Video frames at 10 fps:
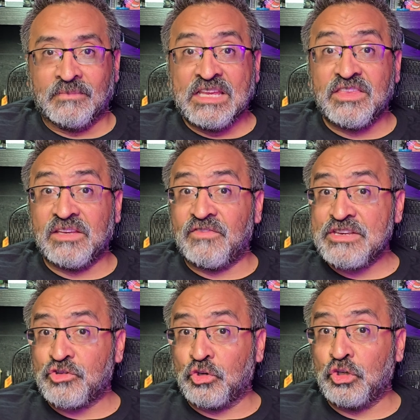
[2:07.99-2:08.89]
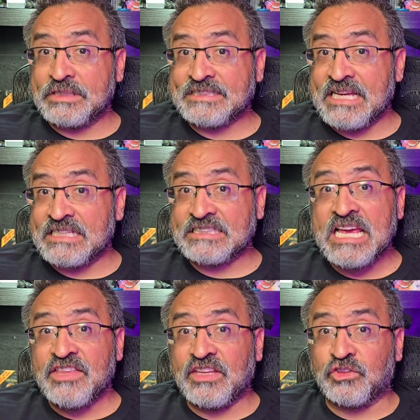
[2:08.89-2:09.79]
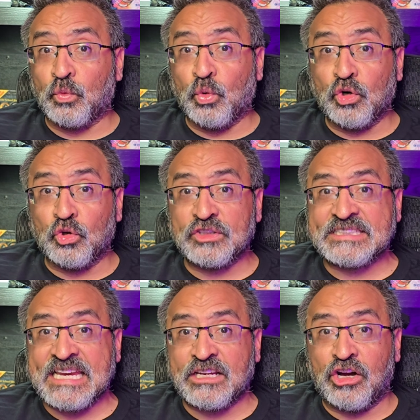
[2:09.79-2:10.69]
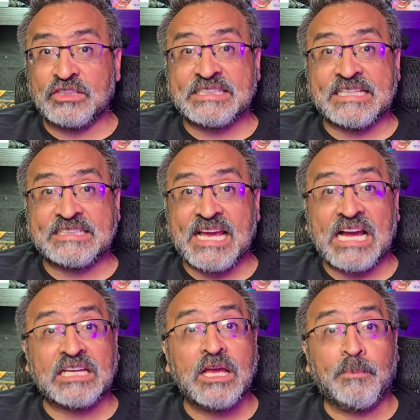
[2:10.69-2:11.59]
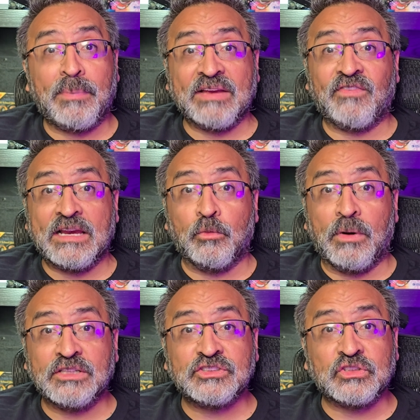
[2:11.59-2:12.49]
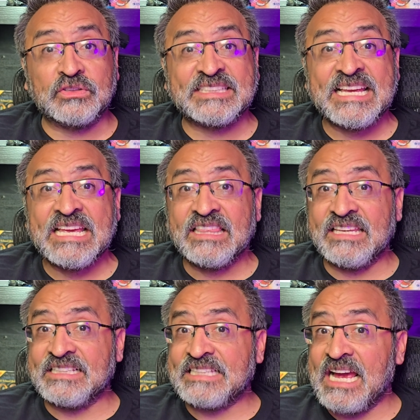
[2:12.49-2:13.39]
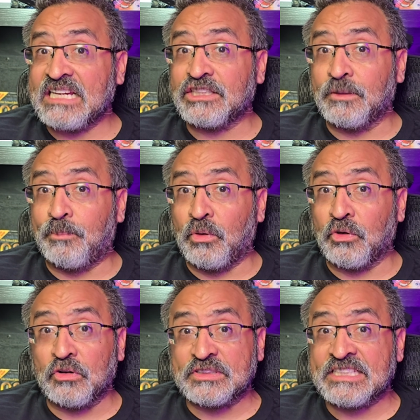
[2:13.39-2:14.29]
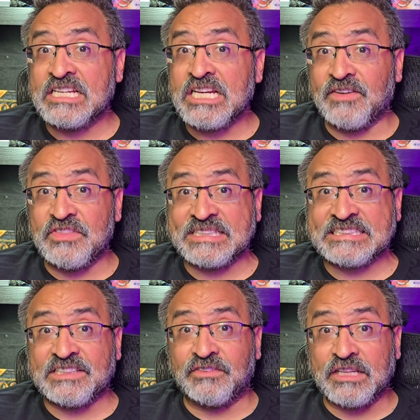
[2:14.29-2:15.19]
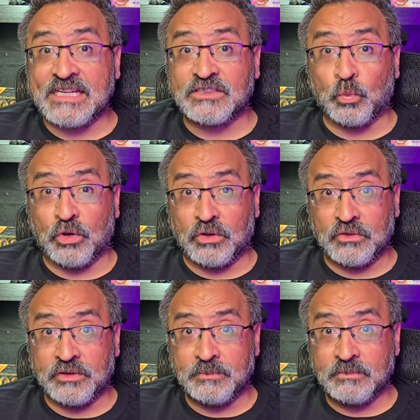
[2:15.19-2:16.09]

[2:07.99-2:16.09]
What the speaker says: The adventure hook says that the world is in a constant attack by vile monsters. They attack at the borders of the civilized world.